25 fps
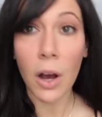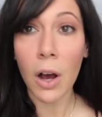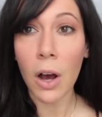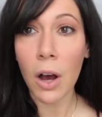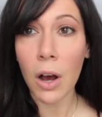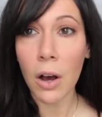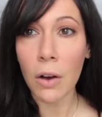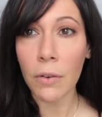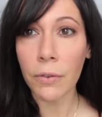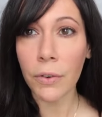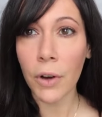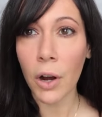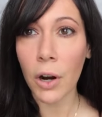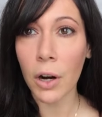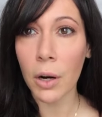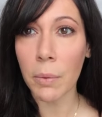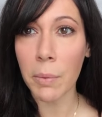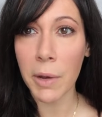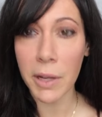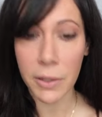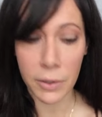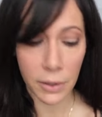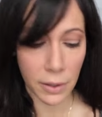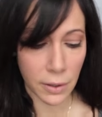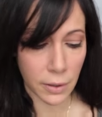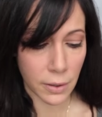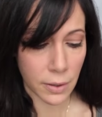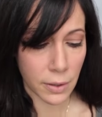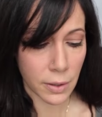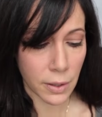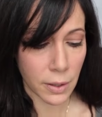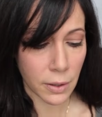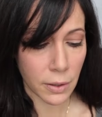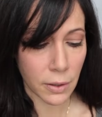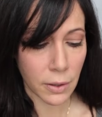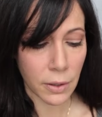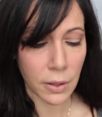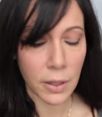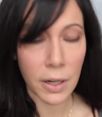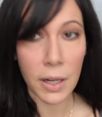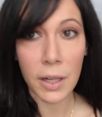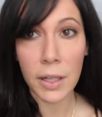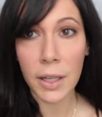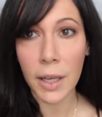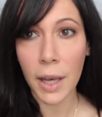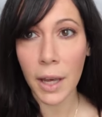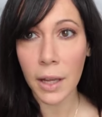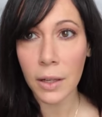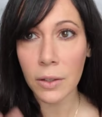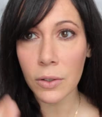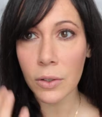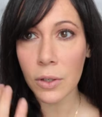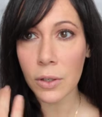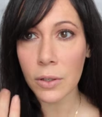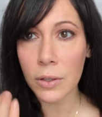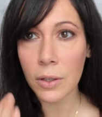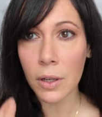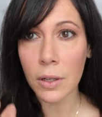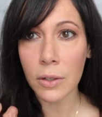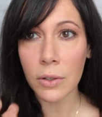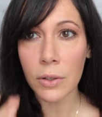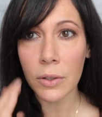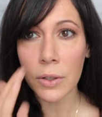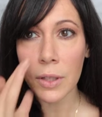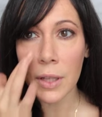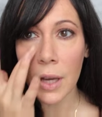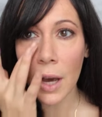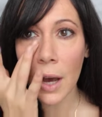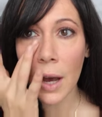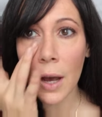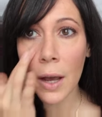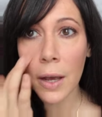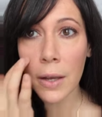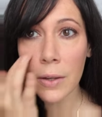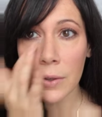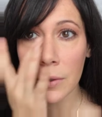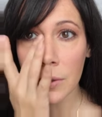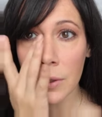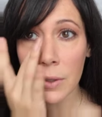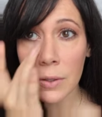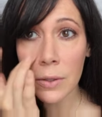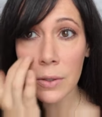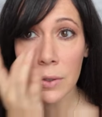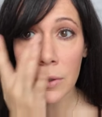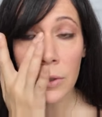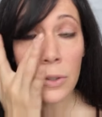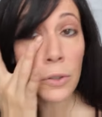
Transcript: of RMS concealer again just under the eyes just